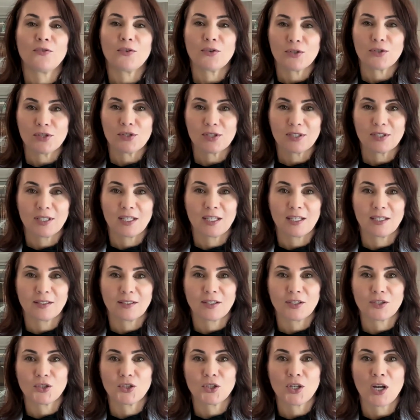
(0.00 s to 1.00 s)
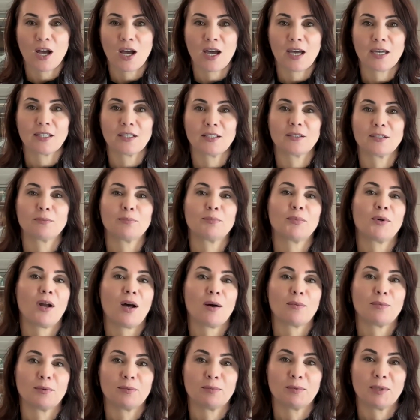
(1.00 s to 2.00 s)
first thing the child
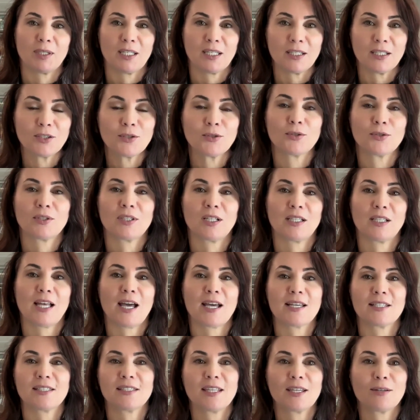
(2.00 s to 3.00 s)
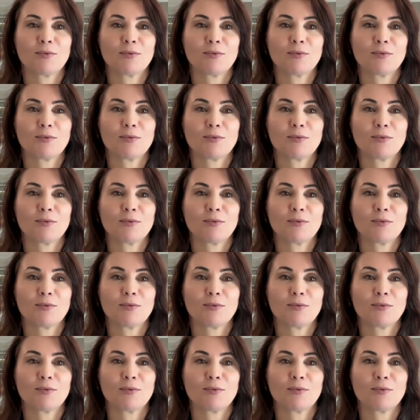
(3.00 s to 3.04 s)
probably internalized.